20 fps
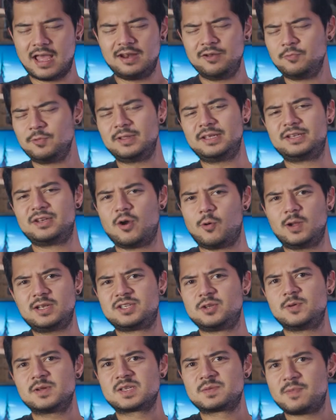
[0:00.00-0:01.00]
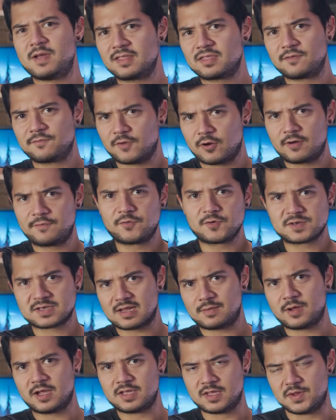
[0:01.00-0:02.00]
I didn't really know what to expect the very first
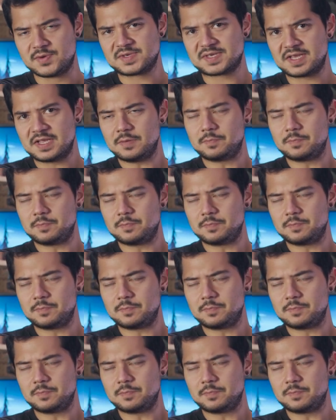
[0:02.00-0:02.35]
time I used